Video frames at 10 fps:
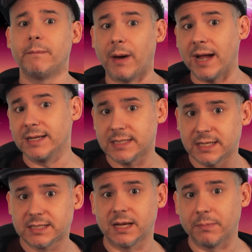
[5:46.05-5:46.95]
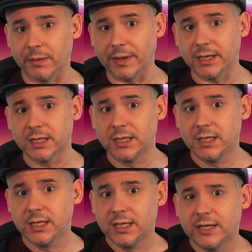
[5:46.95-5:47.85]
Buys supplement.
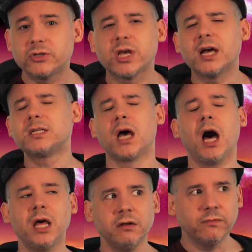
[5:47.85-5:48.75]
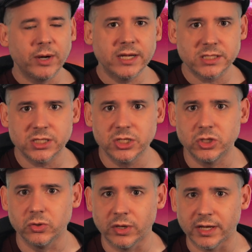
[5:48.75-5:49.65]
There's a ton ways to
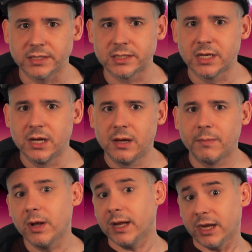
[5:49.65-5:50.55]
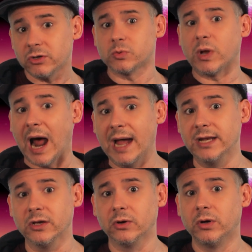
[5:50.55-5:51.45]
do this, but here's what I
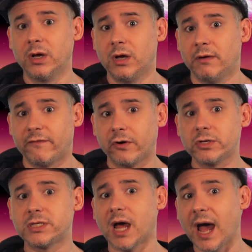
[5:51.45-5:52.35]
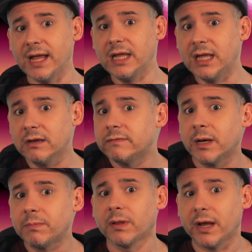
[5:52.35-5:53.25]
do. First, I give my
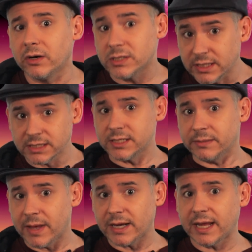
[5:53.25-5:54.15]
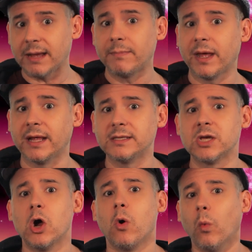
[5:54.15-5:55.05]
players in cinematic campaigns
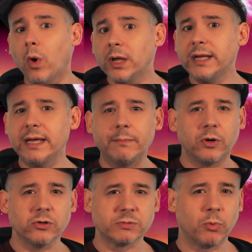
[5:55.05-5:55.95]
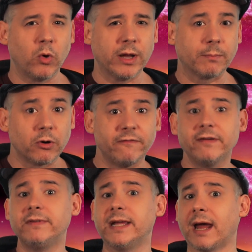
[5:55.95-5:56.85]
1 impulse point per
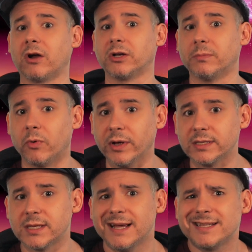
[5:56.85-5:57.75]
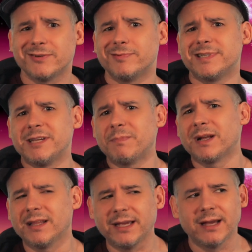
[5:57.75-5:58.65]
50 character points. So
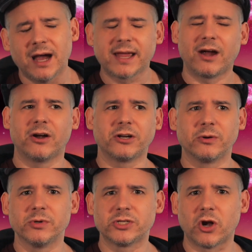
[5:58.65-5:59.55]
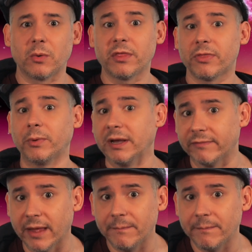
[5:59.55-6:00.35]
typically a character will start with 3 of them.